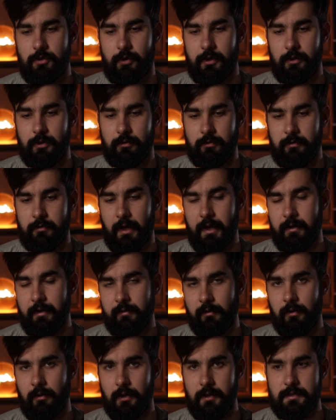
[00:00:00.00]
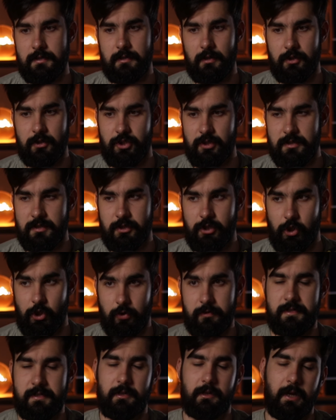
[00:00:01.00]
you can take the list and just
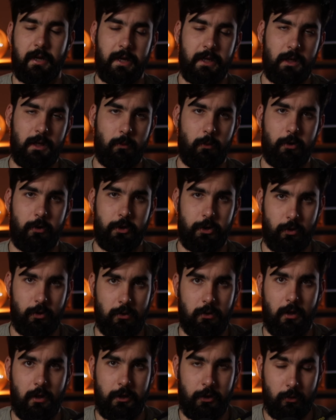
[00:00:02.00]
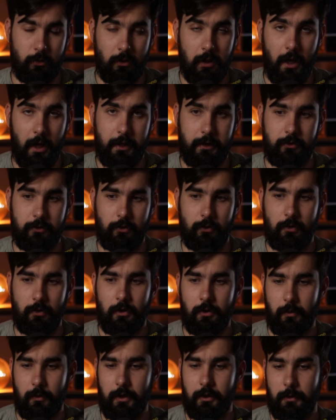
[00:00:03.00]
use it anywhere you'd like to,
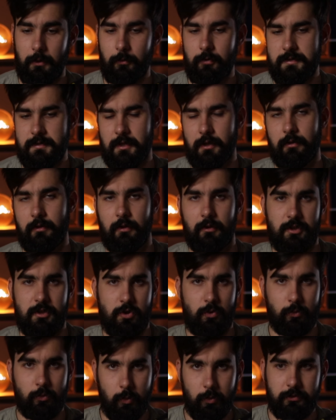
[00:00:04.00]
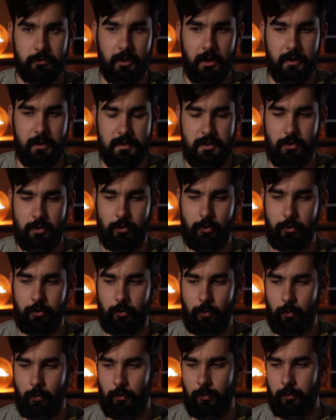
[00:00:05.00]
right? I'm not saying that Skool will die soon
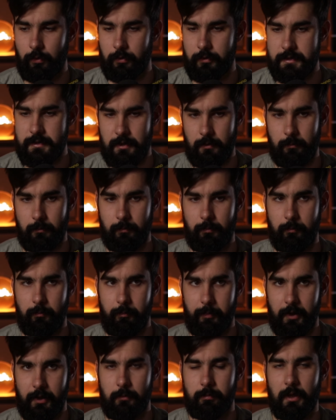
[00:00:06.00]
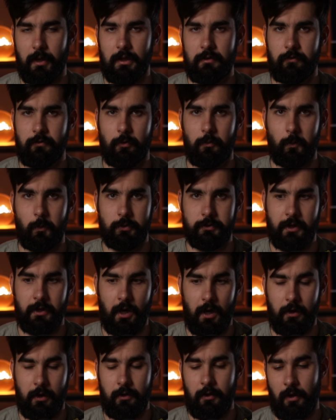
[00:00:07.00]
or some big platform will
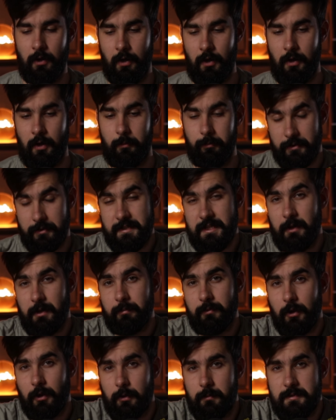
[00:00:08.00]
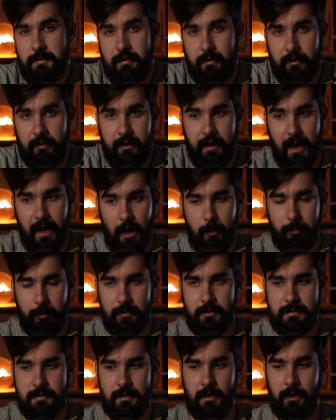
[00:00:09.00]
die, but sometimes things
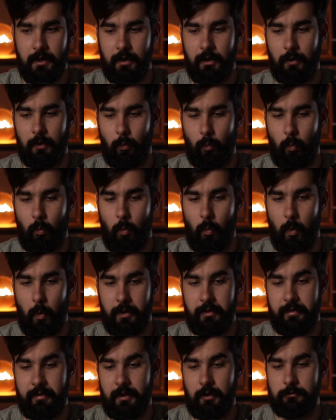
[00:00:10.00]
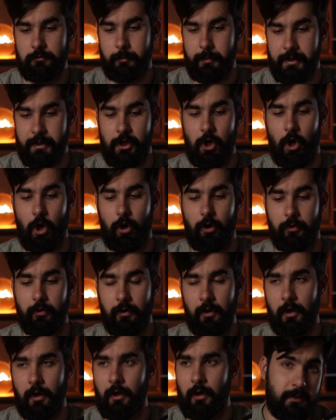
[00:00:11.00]
happens, and when they will be gone,
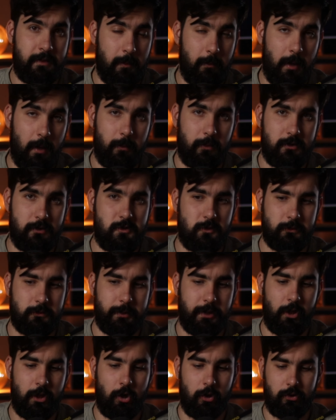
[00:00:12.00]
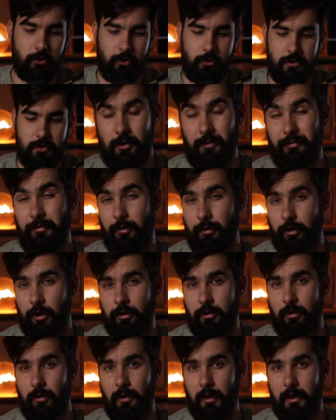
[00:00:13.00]
the members will be gone too. So if you're not
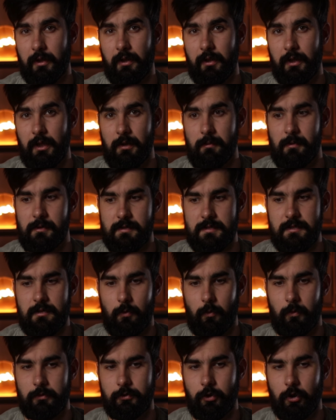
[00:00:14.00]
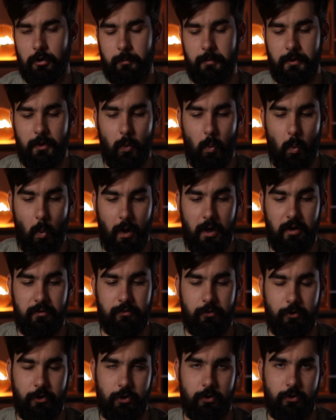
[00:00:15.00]
collecting emails, there will not be a way for
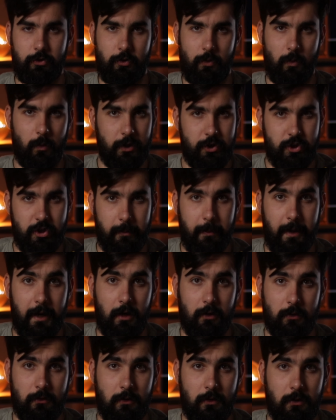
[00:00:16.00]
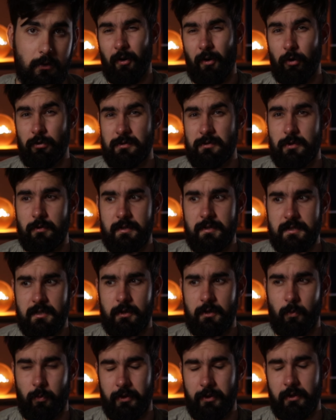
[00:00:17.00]
you to reach them out. And also, it's a
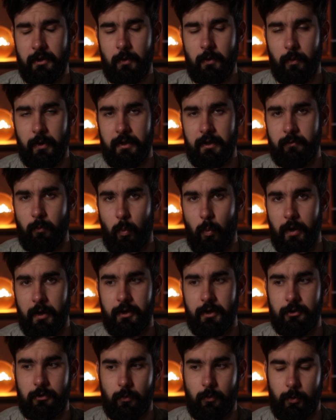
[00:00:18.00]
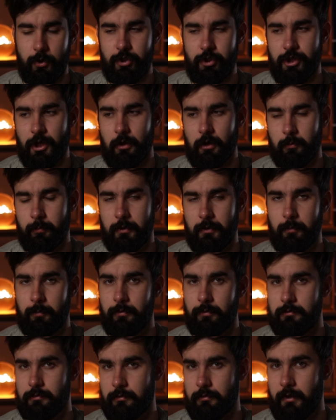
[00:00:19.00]
really great way to reach out
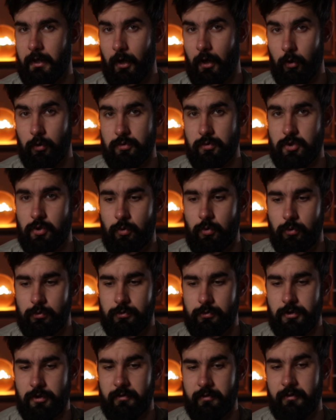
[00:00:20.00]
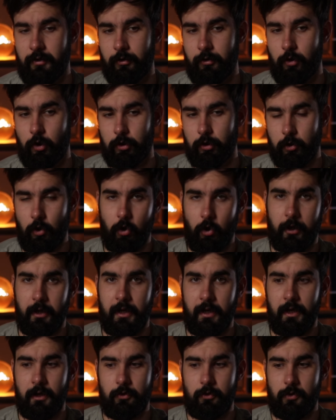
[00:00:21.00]
people on Skool. So if they're not logging
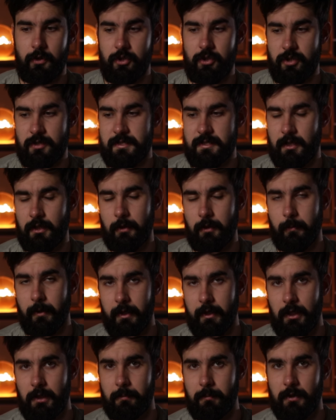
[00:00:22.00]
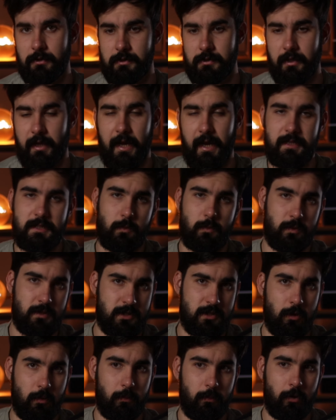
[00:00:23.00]
in, you can just send them an email and ask what's
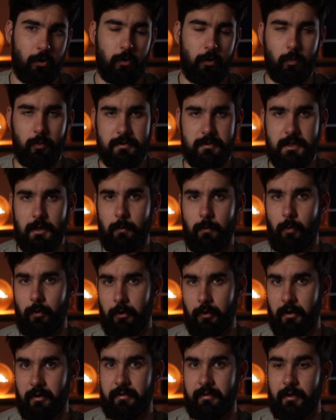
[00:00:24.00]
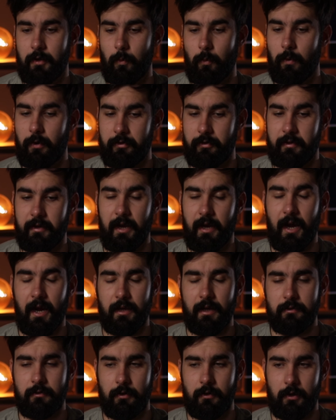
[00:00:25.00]
going on, what's up, where are they, where are they at,
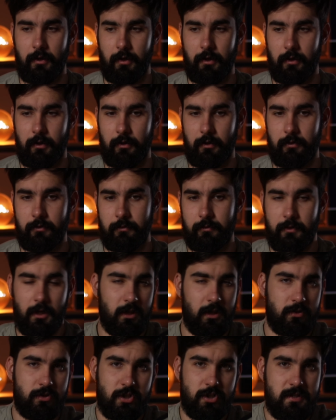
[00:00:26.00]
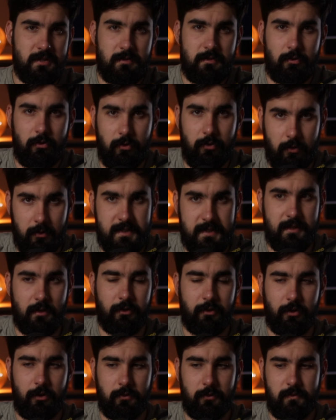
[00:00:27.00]
and yeah, just start a
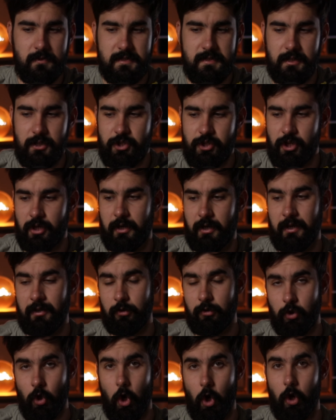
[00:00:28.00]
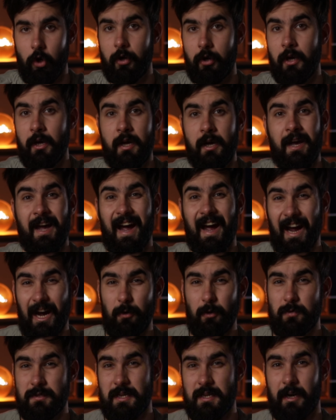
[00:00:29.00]
conversation and talk
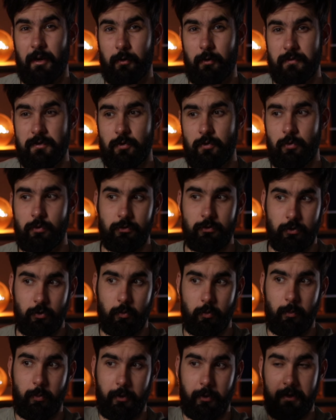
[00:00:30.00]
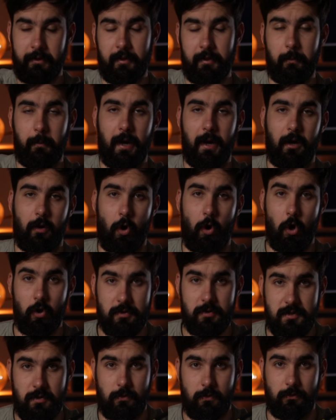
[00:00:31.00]
outside of Skool to bring them back on
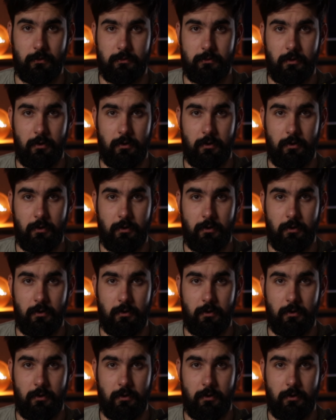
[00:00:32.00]
Skool.